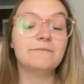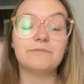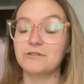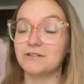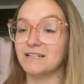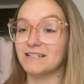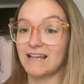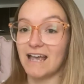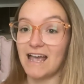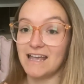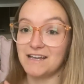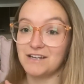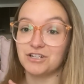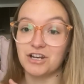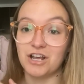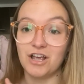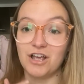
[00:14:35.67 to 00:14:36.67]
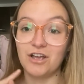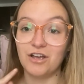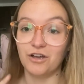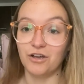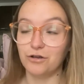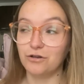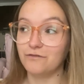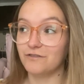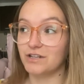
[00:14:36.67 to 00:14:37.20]
Bruce's cage,
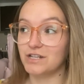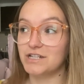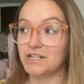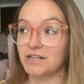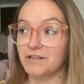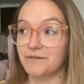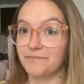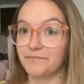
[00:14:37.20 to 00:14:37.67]
hoovered,